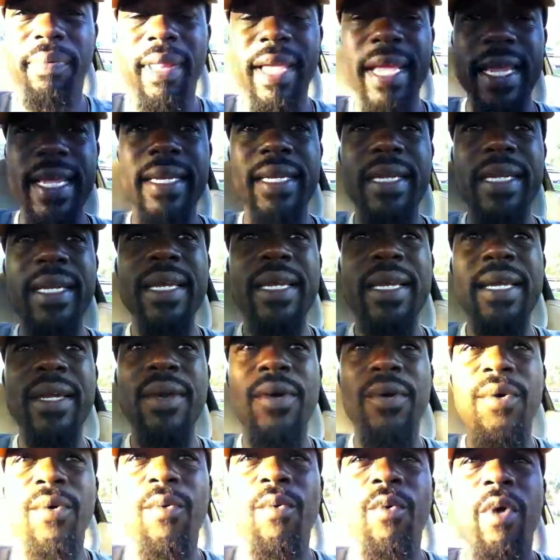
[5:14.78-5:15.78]
plate,
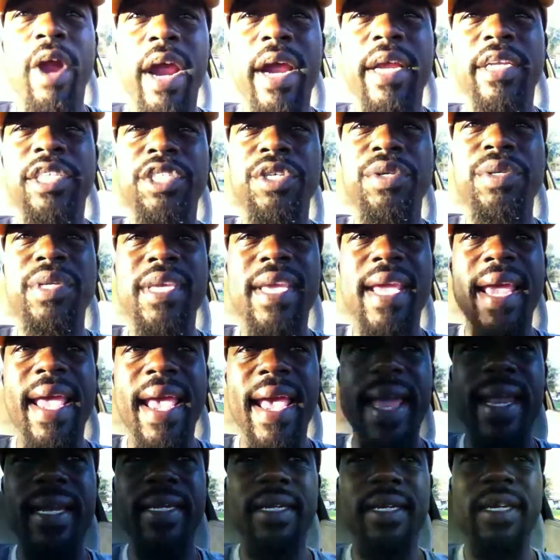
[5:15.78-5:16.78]
whereas you
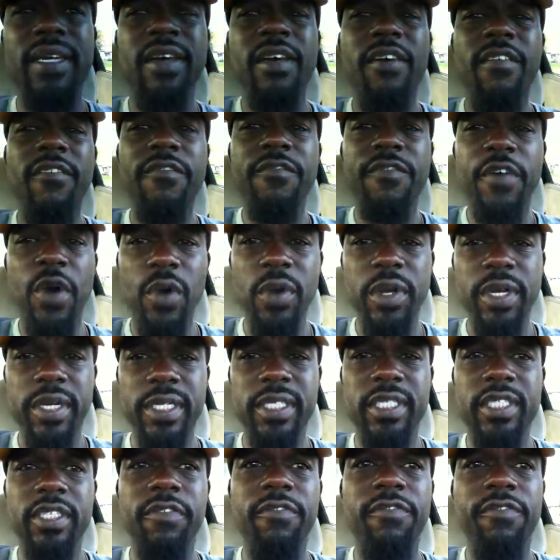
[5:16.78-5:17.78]
can't
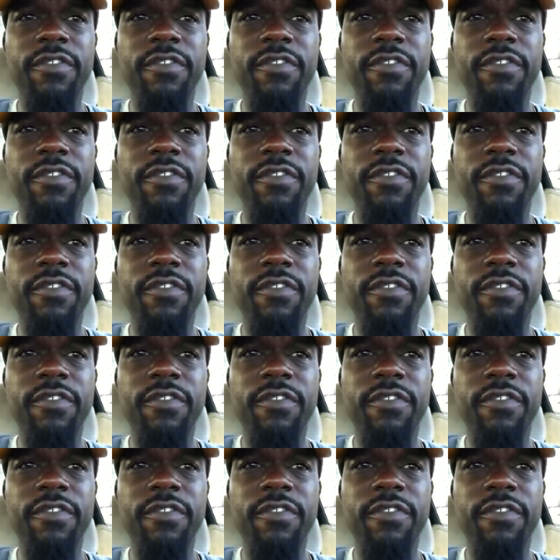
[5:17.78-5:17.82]
focus